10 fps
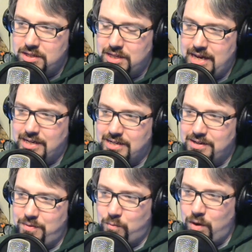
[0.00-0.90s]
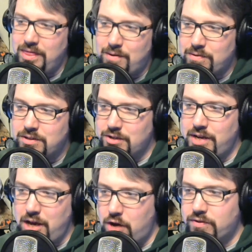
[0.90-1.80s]
like what they were
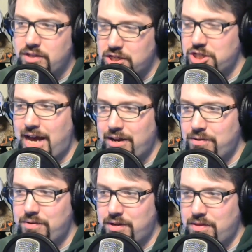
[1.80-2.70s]
doing overshadowed